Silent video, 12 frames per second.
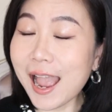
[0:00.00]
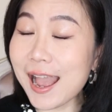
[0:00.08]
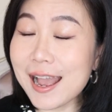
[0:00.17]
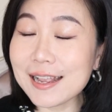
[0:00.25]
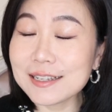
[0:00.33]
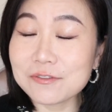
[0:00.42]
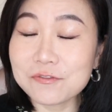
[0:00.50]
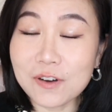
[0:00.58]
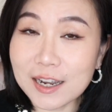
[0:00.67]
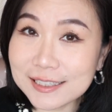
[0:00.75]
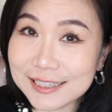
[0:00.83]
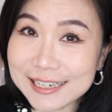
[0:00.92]
and
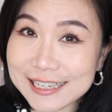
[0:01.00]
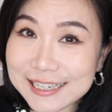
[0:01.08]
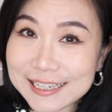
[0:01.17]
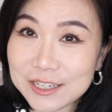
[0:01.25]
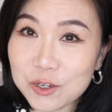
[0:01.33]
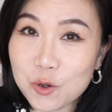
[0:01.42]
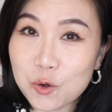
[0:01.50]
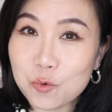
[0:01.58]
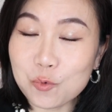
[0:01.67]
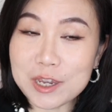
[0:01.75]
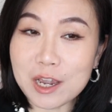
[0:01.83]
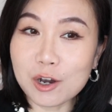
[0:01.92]
finally
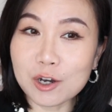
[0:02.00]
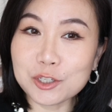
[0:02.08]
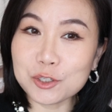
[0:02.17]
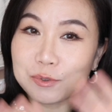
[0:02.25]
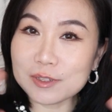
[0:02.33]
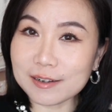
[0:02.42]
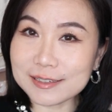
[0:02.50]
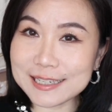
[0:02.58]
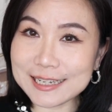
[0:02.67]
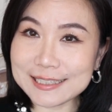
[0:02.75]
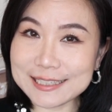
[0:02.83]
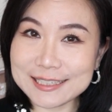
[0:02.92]
we are
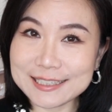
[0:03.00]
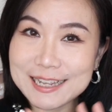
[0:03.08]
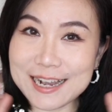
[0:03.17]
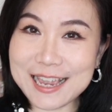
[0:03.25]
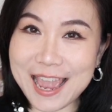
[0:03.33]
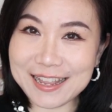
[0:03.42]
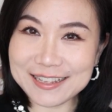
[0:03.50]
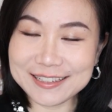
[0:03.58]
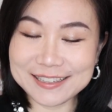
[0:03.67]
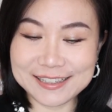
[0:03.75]
united again.